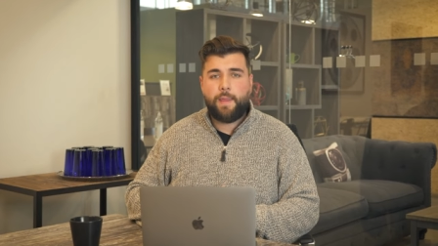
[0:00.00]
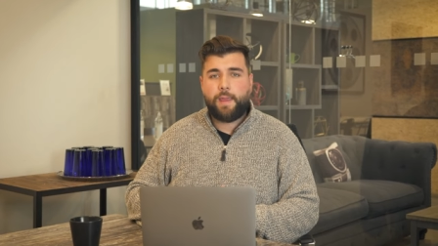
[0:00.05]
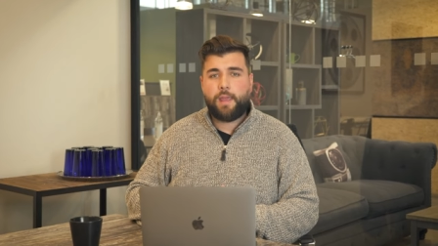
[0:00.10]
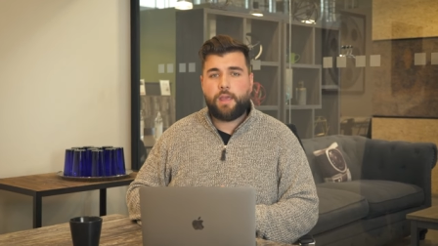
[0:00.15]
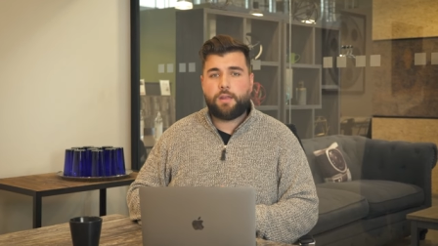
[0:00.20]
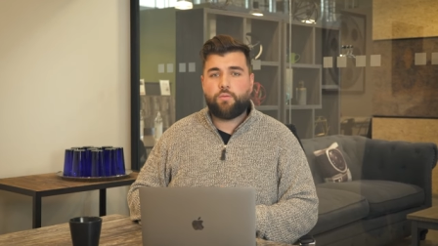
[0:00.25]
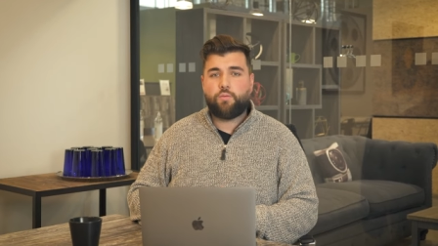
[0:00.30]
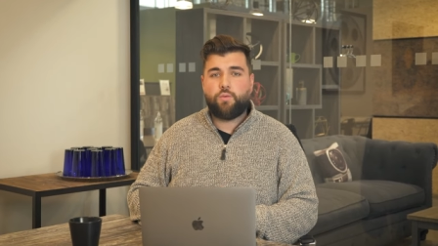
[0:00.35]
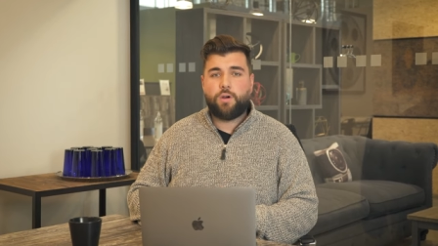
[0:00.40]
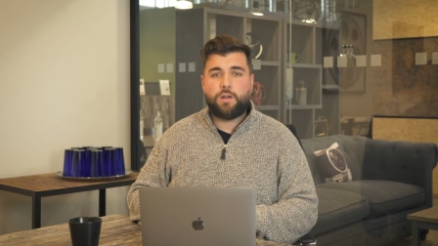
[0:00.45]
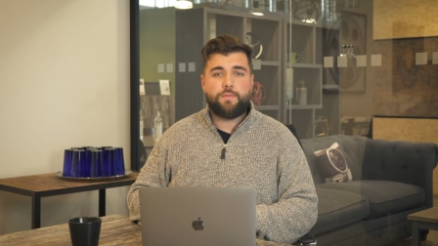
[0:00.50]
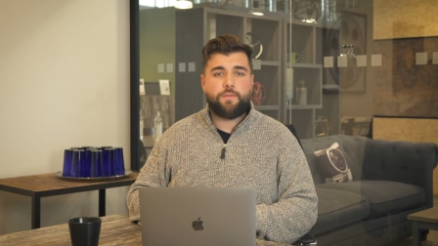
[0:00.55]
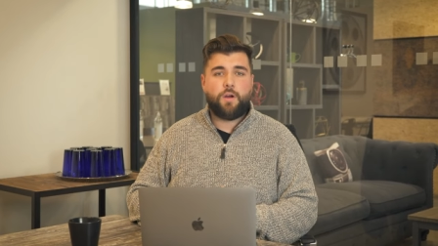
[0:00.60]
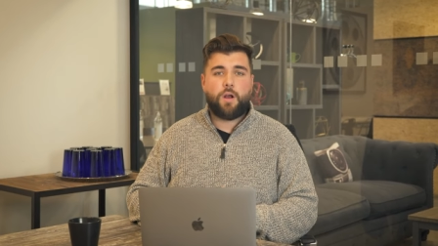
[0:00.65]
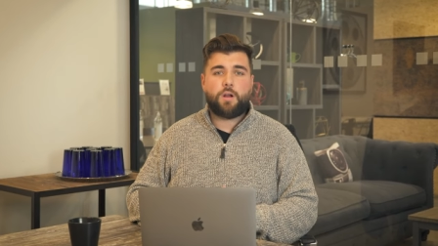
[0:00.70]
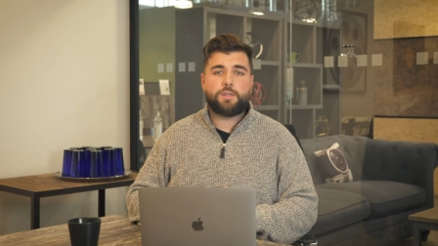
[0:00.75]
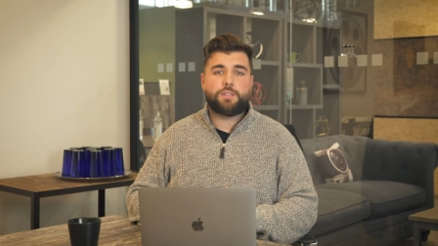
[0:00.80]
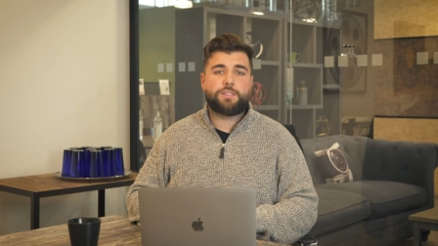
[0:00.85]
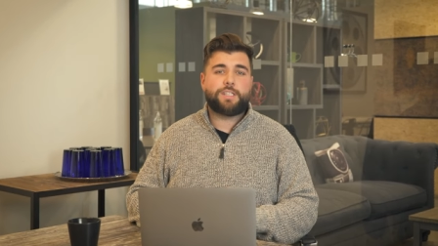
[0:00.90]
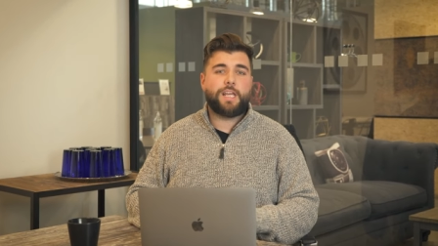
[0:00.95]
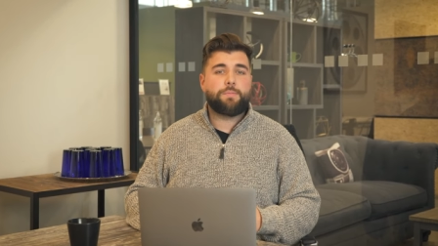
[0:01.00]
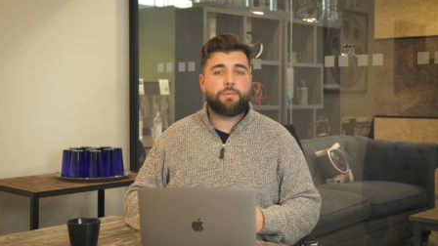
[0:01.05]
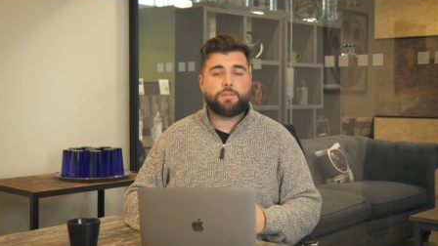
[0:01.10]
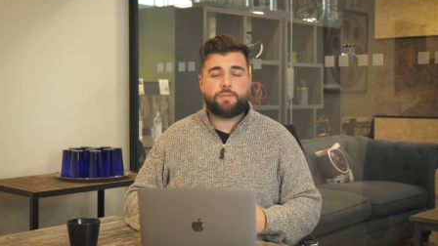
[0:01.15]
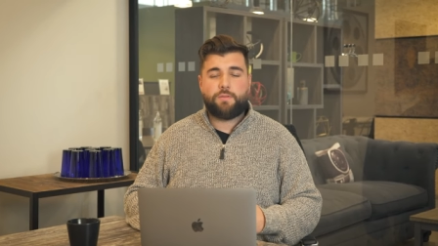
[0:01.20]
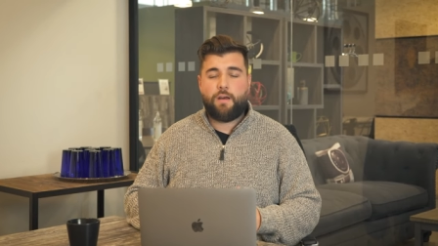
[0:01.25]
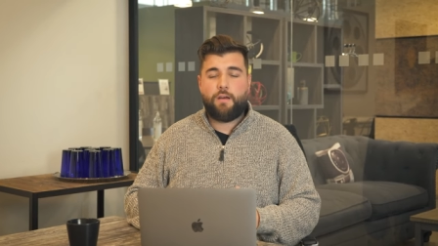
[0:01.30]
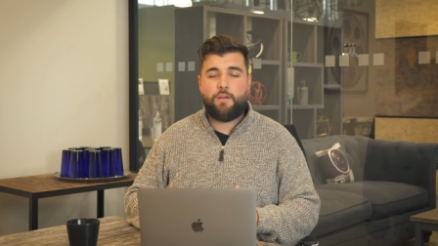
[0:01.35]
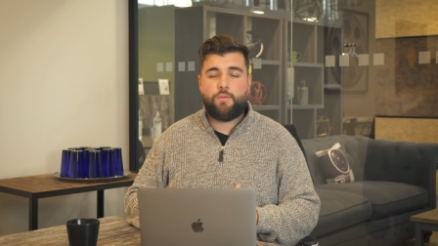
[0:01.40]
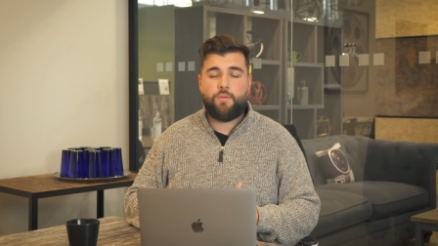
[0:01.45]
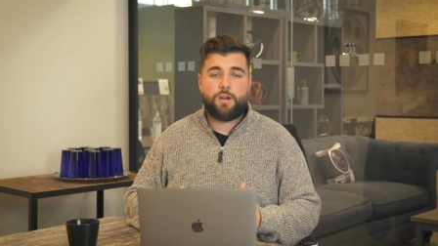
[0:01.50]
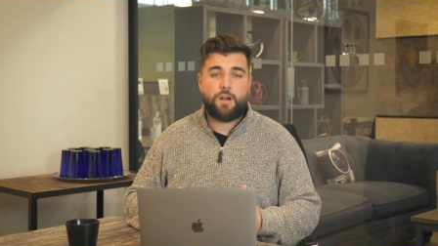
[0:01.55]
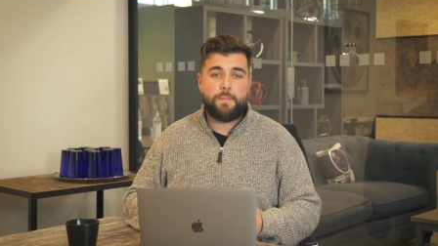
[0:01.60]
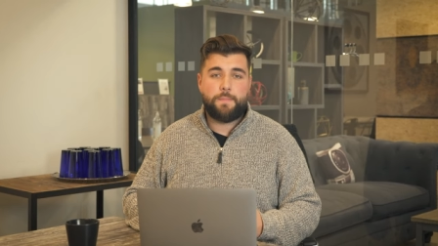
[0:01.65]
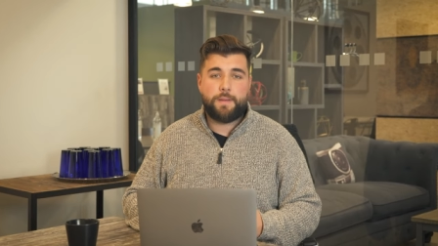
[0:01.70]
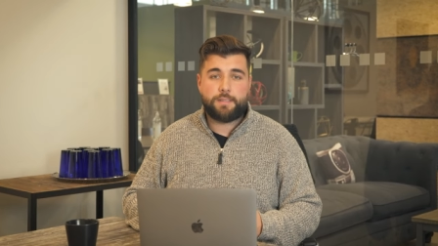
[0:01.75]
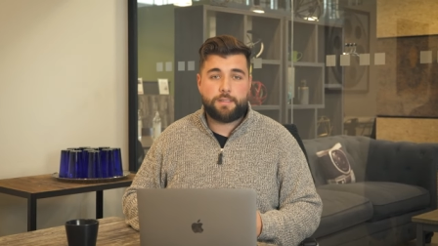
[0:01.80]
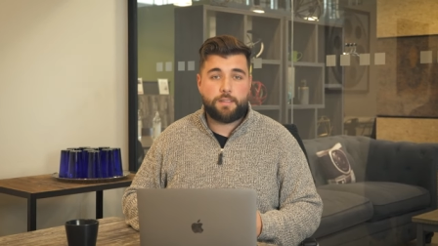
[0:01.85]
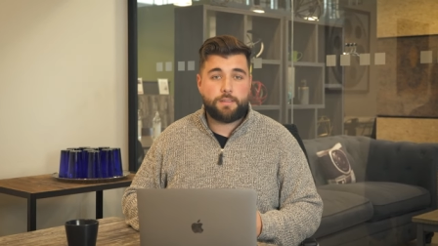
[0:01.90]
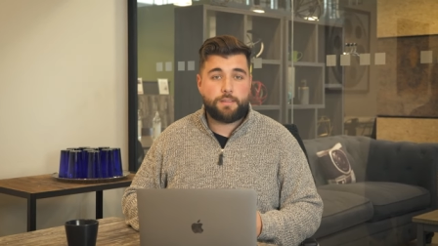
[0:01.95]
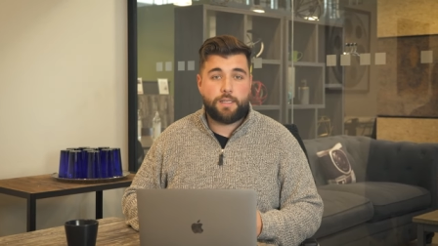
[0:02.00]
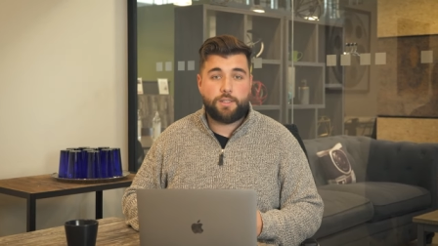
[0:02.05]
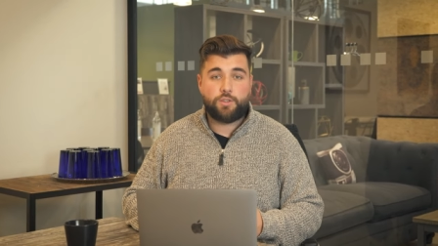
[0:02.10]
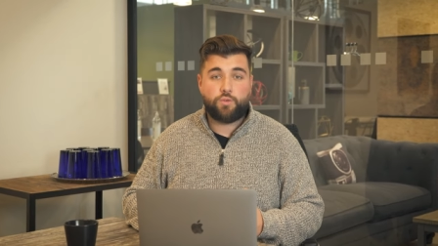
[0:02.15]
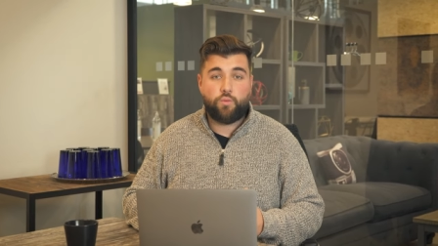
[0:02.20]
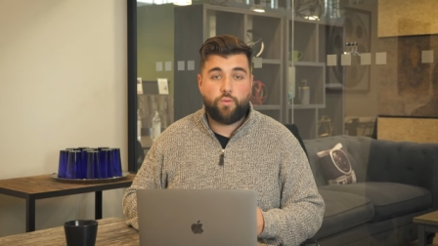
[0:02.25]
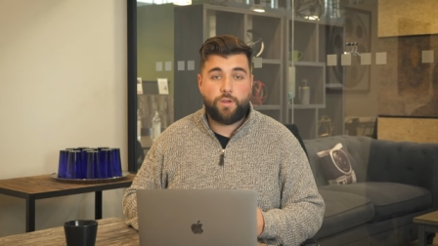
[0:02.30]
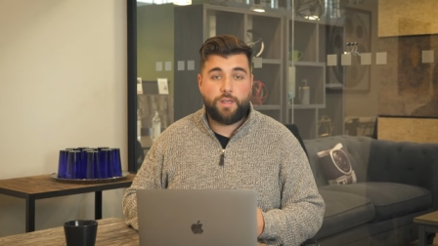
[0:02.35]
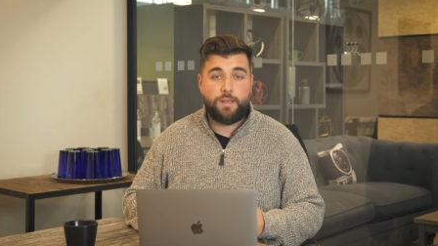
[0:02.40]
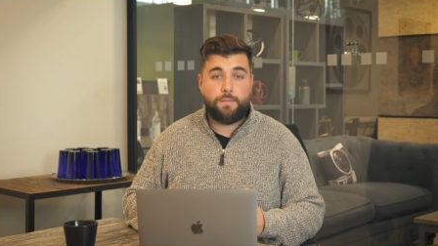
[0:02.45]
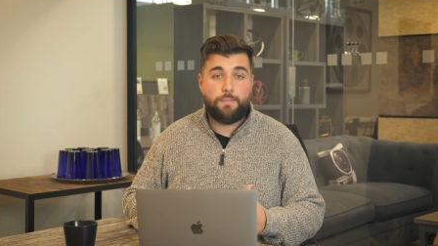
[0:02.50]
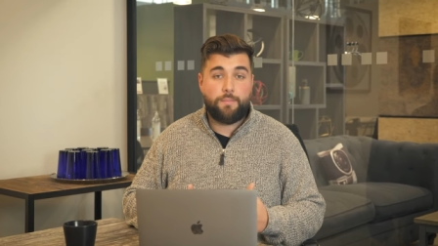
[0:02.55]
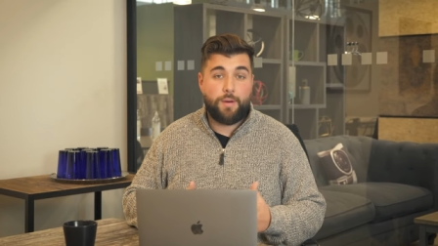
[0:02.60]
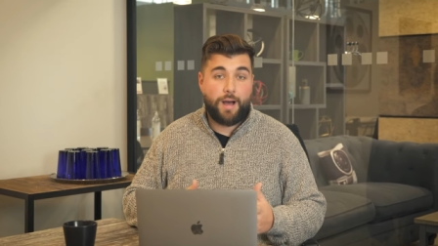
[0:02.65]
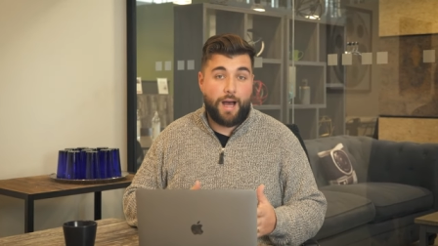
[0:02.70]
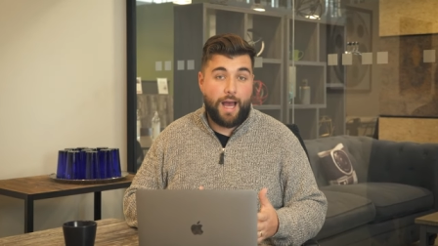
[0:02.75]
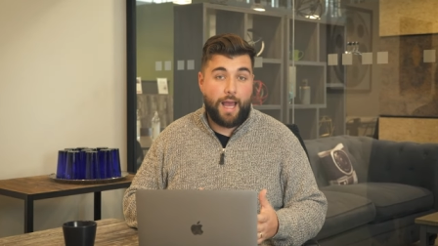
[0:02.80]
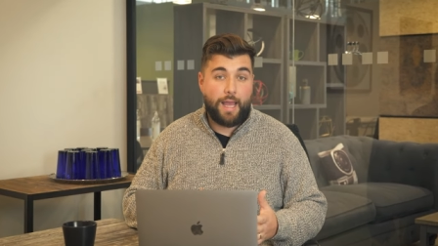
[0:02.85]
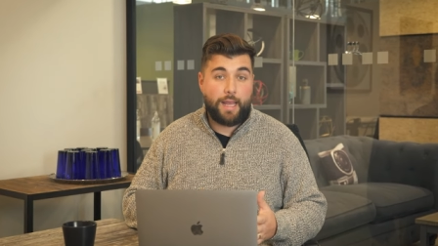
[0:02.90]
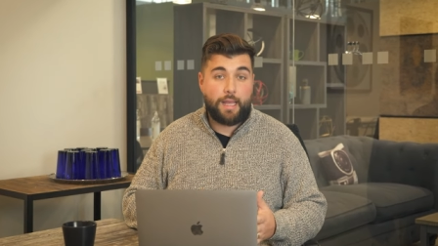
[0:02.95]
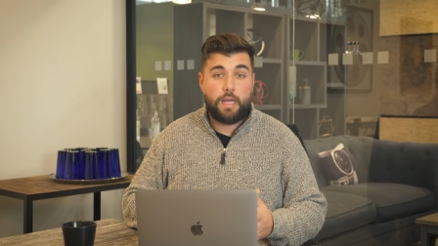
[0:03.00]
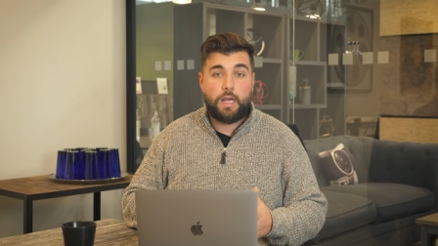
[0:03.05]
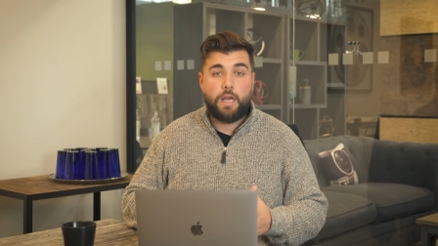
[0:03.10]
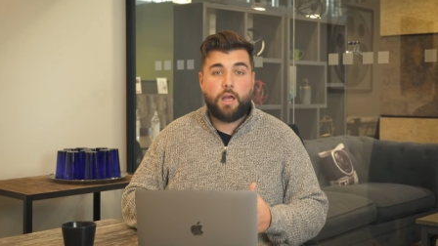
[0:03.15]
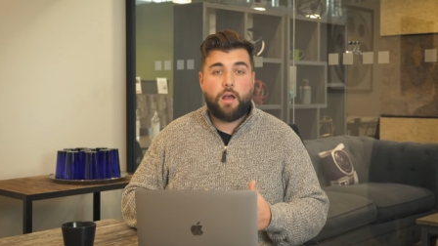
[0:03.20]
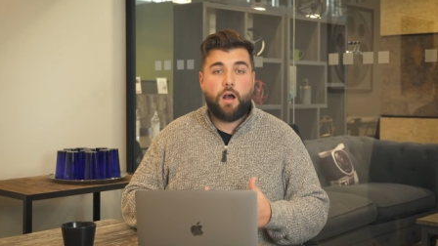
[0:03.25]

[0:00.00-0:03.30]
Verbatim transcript: And one of our staples of how we run our business is we buy